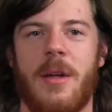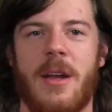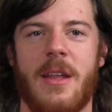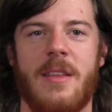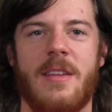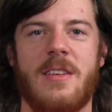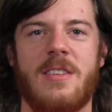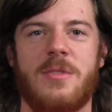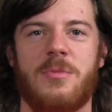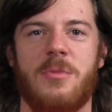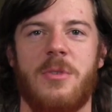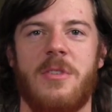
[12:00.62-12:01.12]
But in
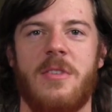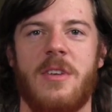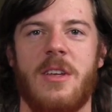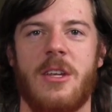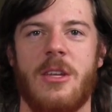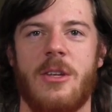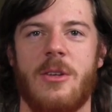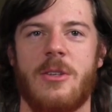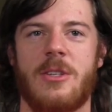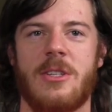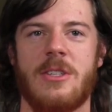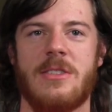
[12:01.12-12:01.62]
this movie,
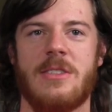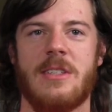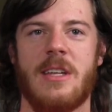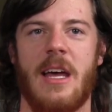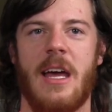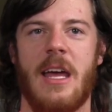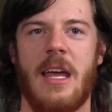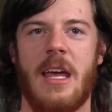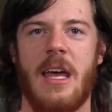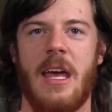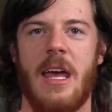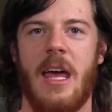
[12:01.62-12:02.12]
you just,
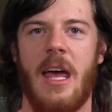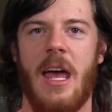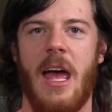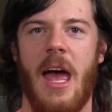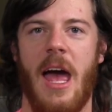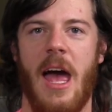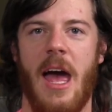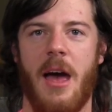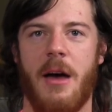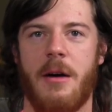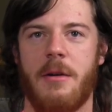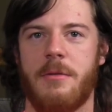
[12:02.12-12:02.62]
like,
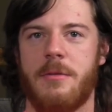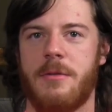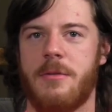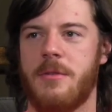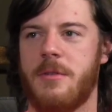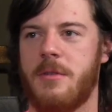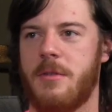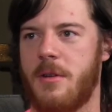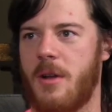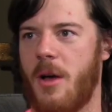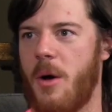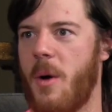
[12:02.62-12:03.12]
have
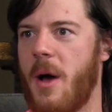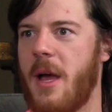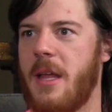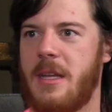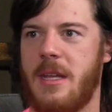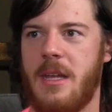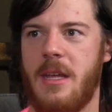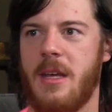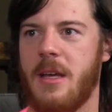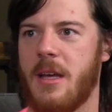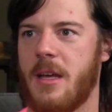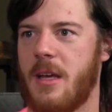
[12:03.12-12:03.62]
no
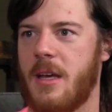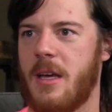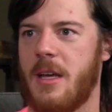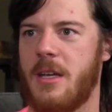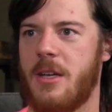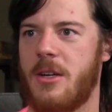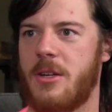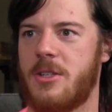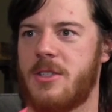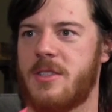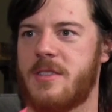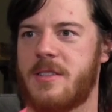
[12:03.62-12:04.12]
idea, and
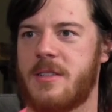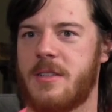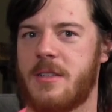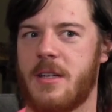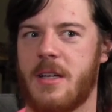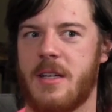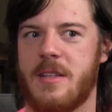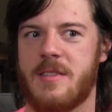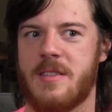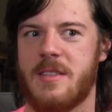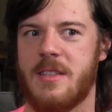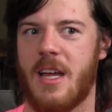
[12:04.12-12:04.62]

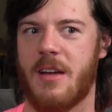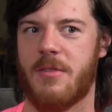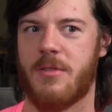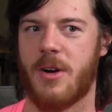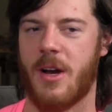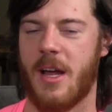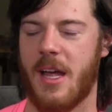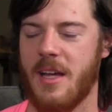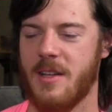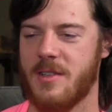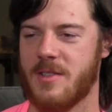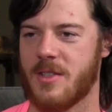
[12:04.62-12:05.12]
it's never
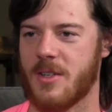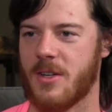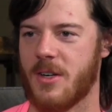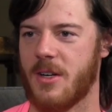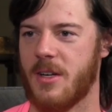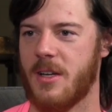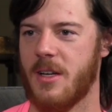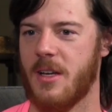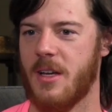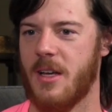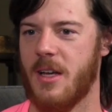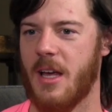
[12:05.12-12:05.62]
answered.